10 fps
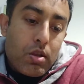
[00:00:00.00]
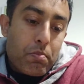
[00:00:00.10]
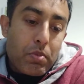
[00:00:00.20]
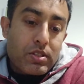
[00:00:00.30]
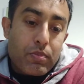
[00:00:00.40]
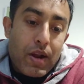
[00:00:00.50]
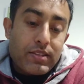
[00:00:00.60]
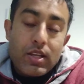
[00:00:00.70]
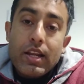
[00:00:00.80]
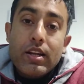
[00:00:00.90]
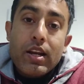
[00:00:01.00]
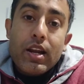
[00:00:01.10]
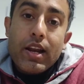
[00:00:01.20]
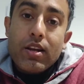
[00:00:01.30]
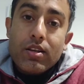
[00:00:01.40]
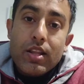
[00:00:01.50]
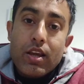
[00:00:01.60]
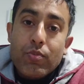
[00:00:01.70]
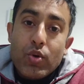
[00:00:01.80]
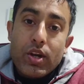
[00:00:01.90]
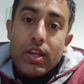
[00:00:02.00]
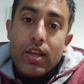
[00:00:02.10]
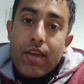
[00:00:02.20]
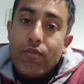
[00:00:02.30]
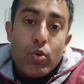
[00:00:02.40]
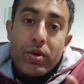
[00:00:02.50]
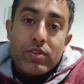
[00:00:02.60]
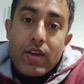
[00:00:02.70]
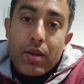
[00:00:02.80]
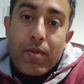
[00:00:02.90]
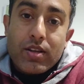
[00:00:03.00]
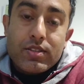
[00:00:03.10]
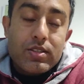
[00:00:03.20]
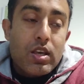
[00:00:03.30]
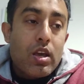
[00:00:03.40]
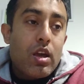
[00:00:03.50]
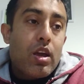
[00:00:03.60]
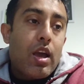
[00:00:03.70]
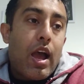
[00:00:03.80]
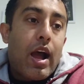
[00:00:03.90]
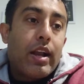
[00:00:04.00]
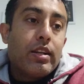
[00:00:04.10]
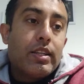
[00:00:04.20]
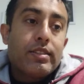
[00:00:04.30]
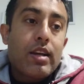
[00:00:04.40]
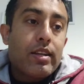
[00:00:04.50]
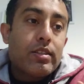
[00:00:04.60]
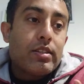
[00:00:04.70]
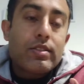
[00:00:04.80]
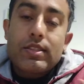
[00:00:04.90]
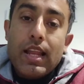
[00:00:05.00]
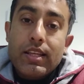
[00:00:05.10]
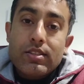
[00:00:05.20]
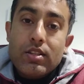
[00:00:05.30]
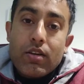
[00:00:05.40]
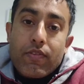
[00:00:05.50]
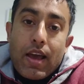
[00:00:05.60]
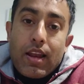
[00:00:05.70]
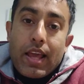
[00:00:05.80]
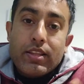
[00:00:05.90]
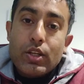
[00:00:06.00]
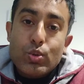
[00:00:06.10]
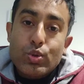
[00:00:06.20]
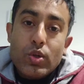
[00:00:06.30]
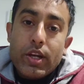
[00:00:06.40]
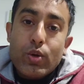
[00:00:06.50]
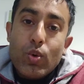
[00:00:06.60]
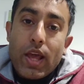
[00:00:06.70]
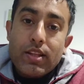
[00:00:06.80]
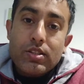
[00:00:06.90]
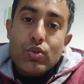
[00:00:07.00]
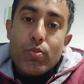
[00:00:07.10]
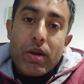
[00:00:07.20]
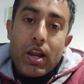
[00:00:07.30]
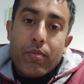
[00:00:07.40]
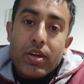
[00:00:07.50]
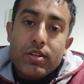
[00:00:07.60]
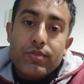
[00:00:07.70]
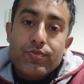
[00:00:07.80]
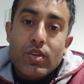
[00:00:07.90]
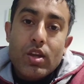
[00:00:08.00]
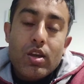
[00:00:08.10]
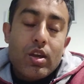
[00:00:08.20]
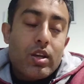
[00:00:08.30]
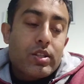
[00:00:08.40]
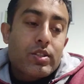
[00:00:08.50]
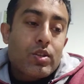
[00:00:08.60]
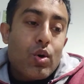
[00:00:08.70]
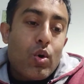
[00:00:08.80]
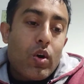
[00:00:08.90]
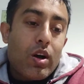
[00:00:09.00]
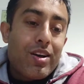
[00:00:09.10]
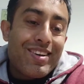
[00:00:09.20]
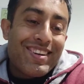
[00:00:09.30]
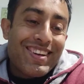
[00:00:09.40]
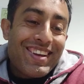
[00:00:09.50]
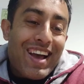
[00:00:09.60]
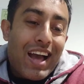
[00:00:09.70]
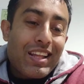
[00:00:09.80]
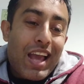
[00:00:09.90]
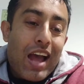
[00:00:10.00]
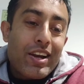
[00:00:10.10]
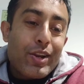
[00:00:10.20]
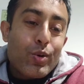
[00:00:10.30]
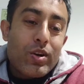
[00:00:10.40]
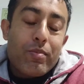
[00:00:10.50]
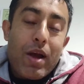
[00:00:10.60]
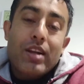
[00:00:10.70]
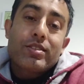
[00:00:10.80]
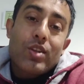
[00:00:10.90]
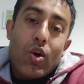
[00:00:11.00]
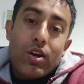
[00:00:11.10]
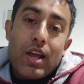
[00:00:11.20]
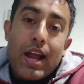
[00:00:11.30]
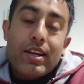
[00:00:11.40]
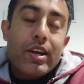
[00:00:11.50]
But surprisingly, it didn't hit their community. Nobody's wearing masks, and these guys are just selling stuff like they usually do, like there's no pandemic. So I think attitude matters a lot. I